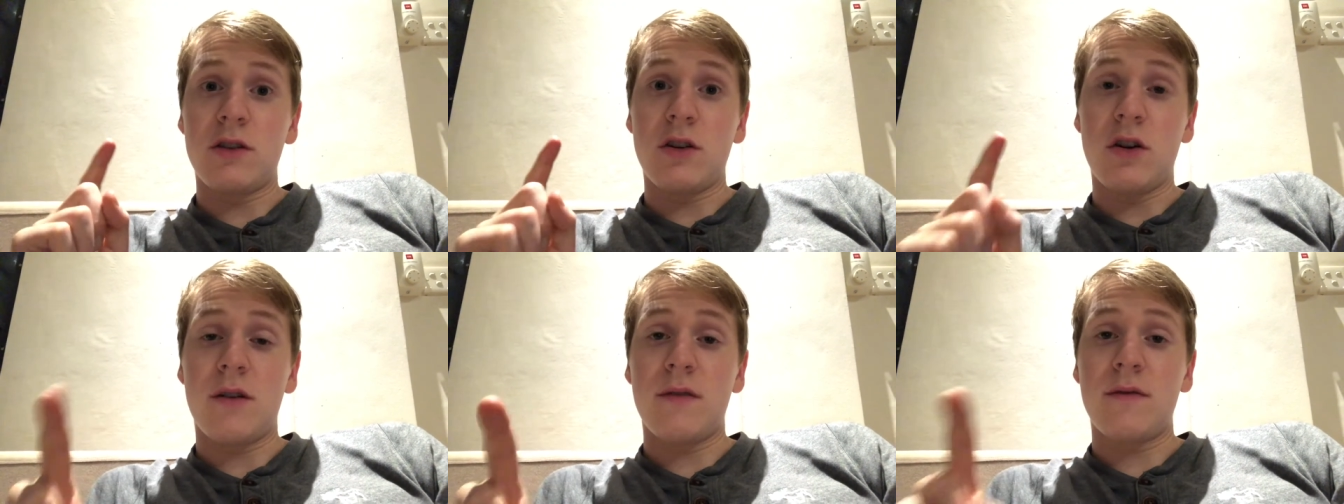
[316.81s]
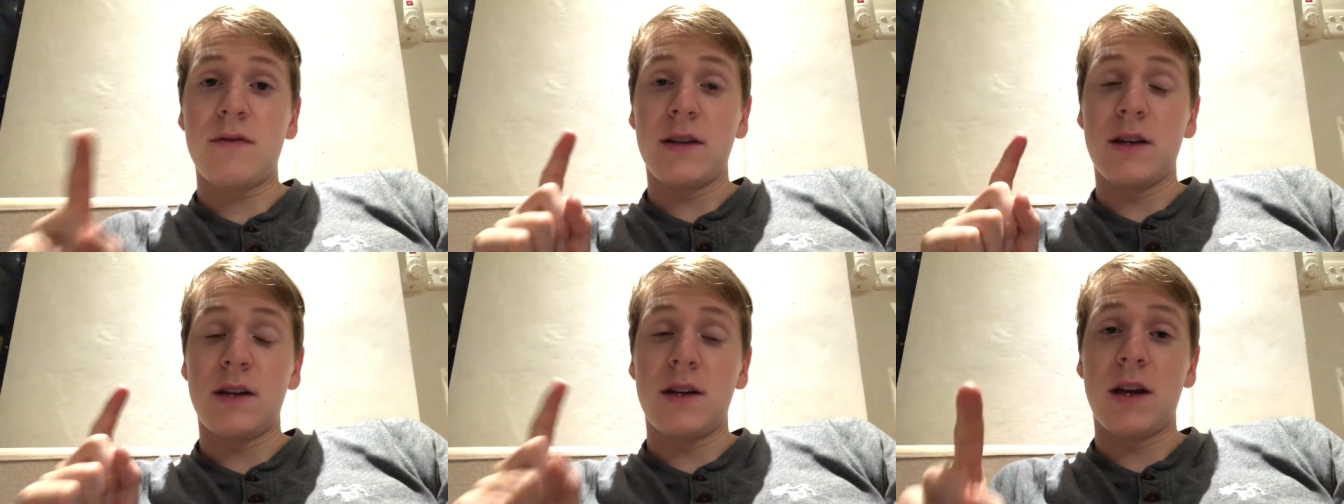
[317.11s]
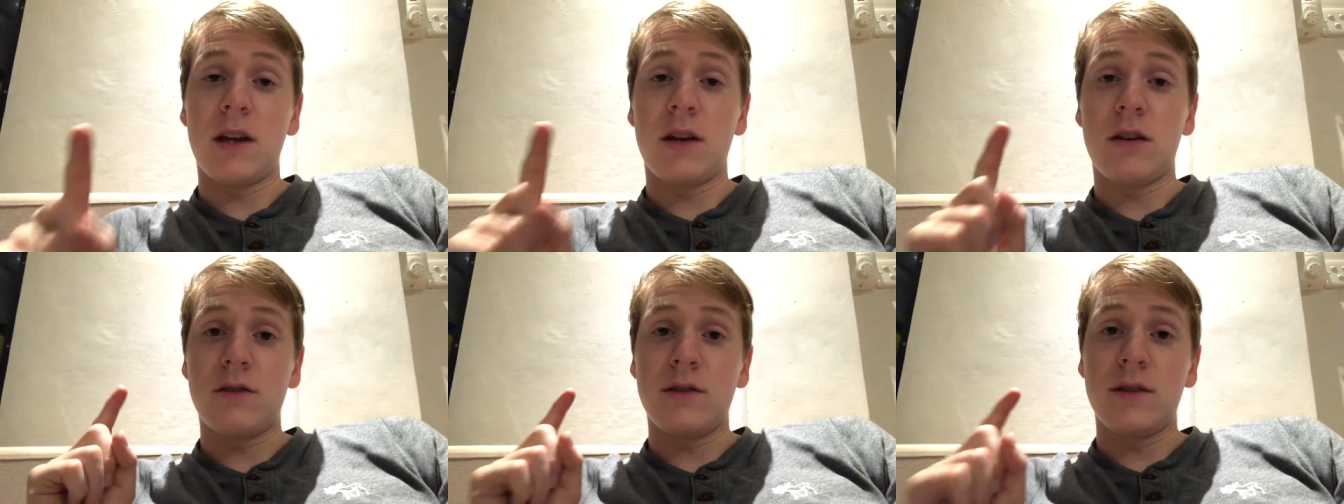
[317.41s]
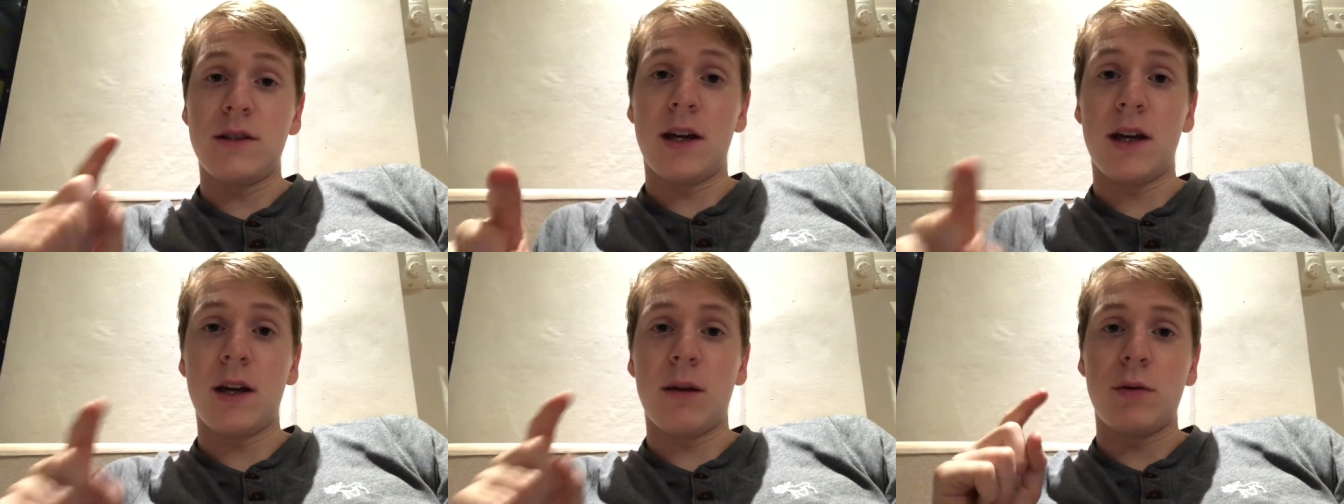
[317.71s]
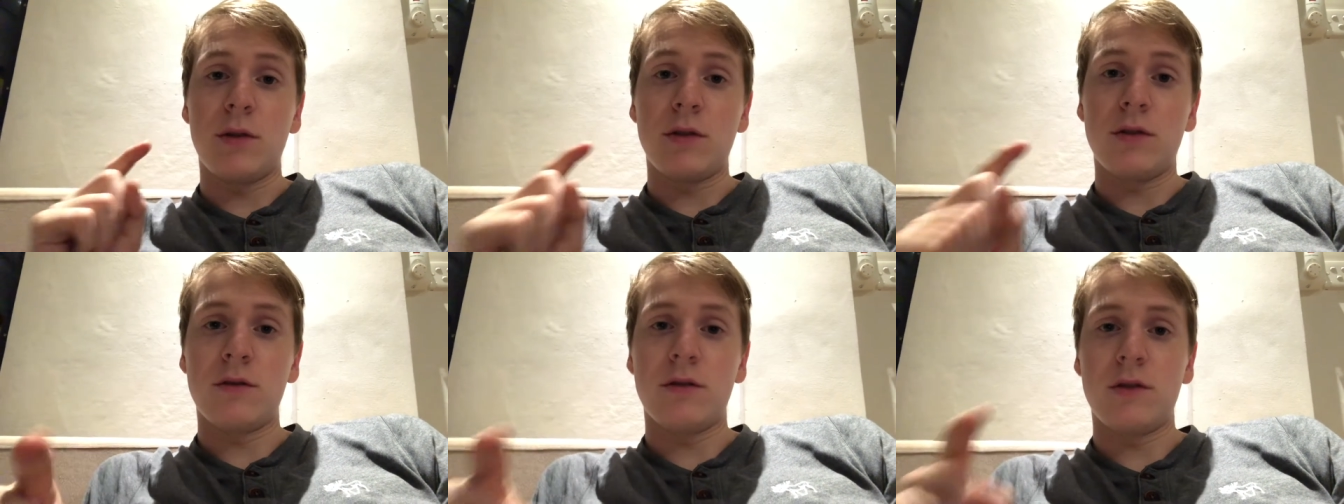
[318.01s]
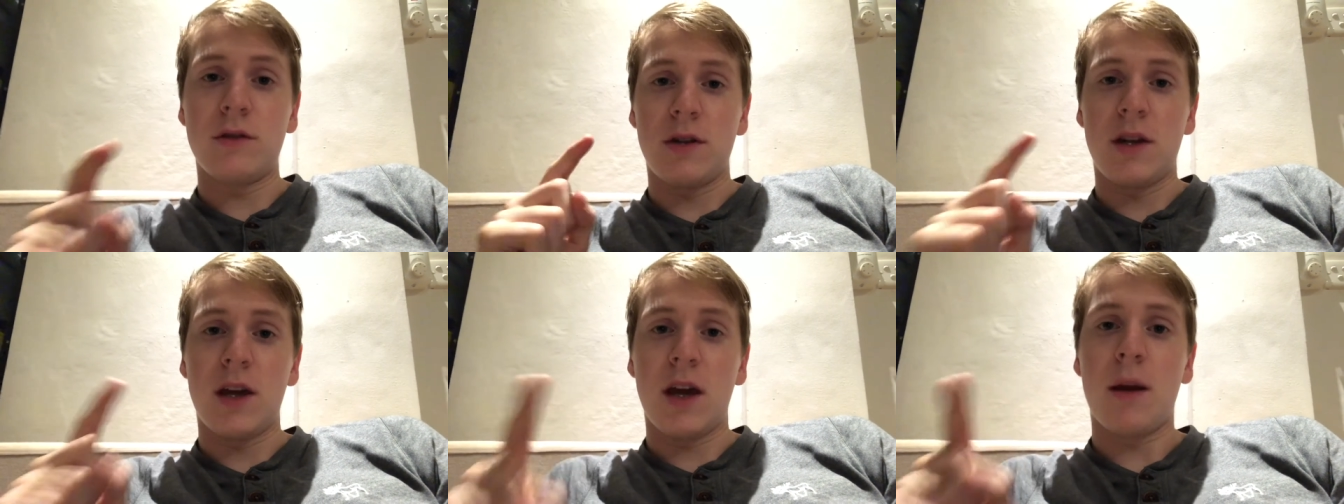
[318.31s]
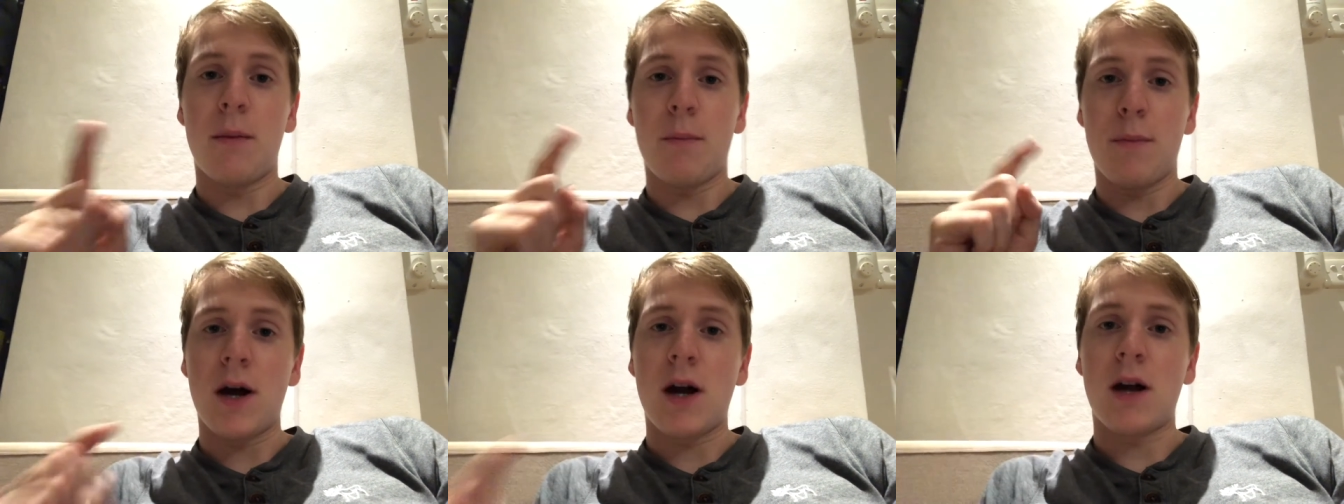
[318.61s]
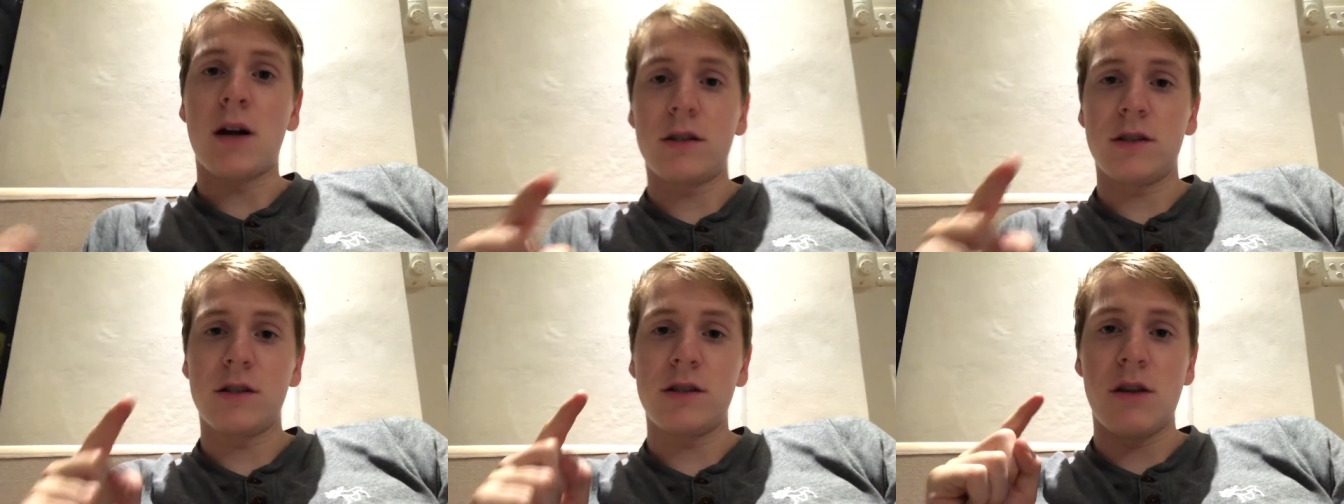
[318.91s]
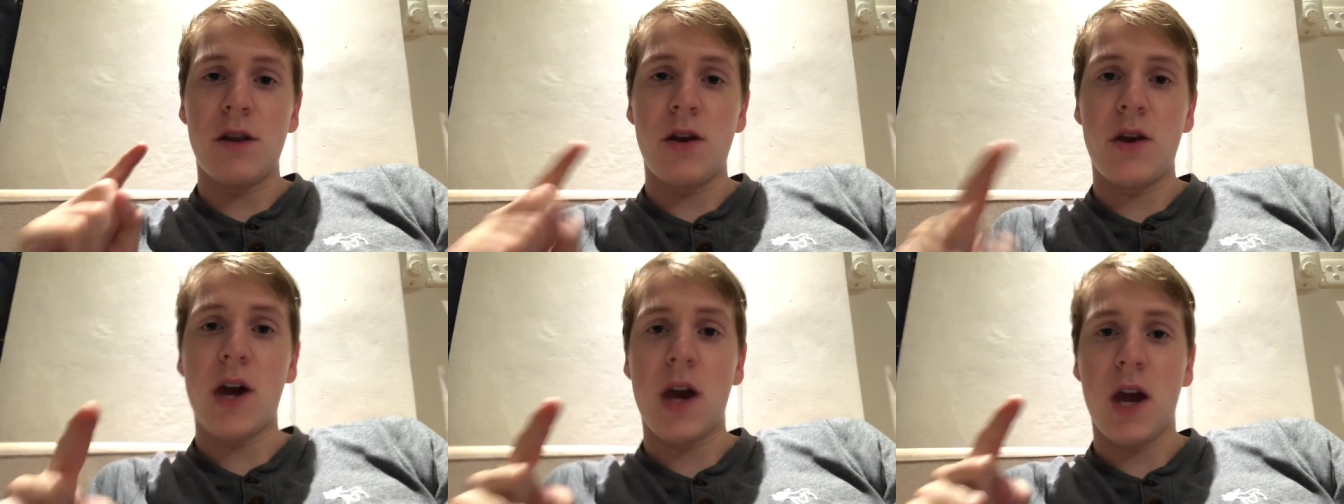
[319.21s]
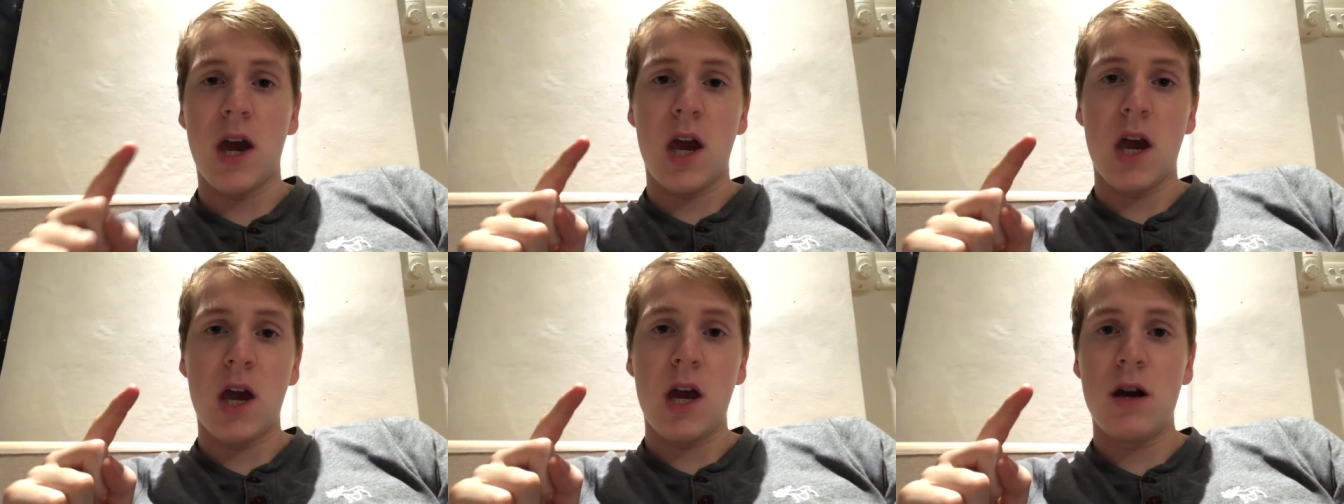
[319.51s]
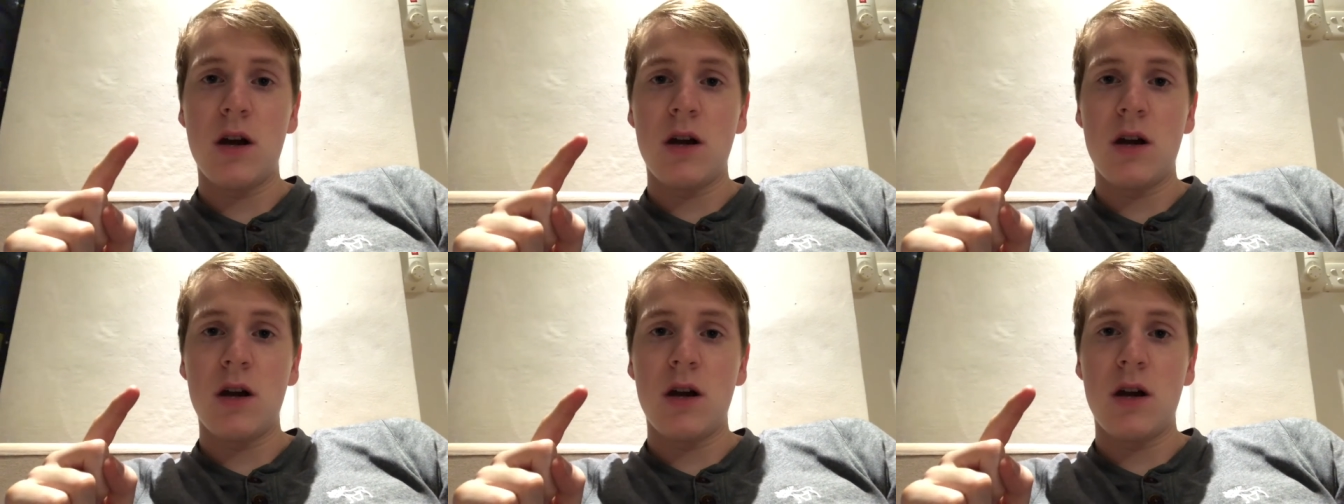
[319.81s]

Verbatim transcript: coffee again today because today marks the day